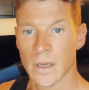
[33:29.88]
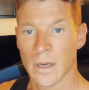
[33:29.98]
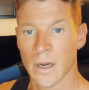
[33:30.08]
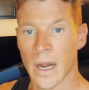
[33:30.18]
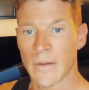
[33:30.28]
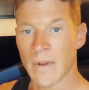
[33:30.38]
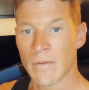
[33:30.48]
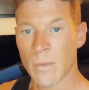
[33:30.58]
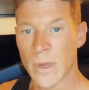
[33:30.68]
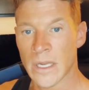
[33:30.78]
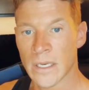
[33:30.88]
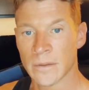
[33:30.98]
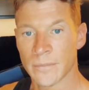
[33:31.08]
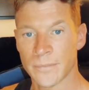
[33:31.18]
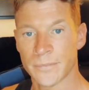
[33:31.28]
I've never been.
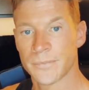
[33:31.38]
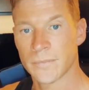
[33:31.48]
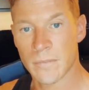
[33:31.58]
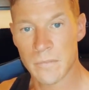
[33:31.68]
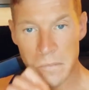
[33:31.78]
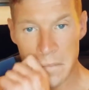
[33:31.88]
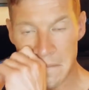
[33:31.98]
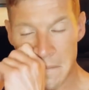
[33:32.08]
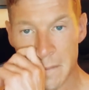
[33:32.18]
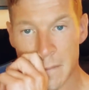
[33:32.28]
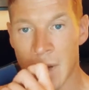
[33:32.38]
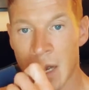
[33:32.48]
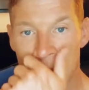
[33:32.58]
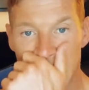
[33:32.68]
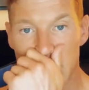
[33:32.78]
I'm
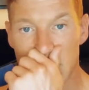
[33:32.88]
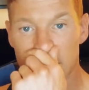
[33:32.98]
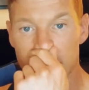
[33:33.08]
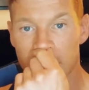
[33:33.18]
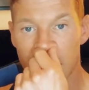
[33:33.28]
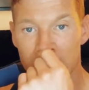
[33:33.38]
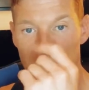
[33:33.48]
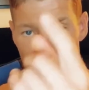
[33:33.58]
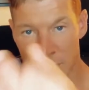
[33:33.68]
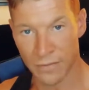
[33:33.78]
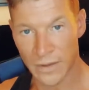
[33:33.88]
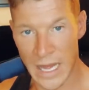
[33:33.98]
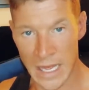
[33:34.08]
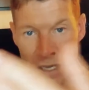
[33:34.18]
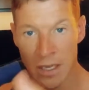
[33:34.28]
getting, I'm learning the
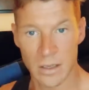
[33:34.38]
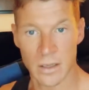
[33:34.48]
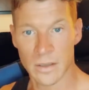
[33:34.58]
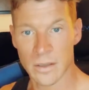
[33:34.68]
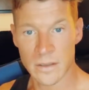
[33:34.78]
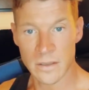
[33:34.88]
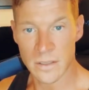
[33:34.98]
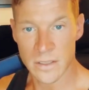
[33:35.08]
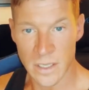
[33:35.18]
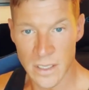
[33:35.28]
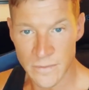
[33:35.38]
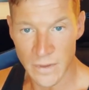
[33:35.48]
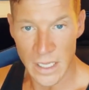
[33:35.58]
flag. It's a nice flag.